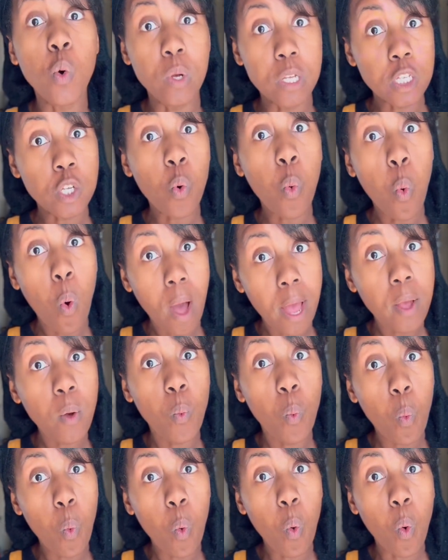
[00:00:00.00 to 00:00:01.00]
is quite
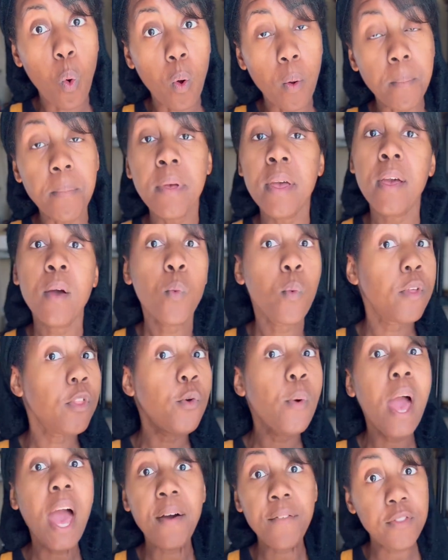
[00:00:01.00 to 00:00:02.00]
warm, whether
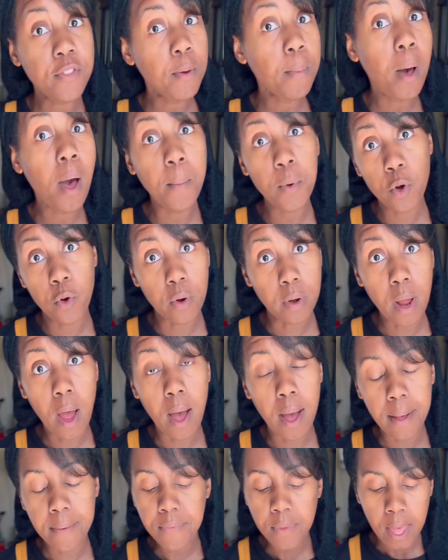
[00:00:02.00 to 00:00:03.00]
you have a thermometer or
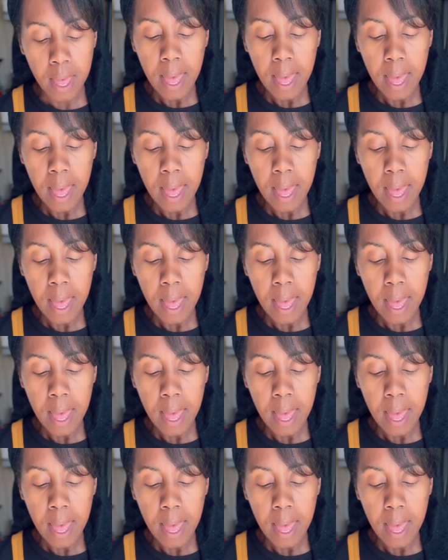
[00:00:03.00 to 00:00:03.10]
not,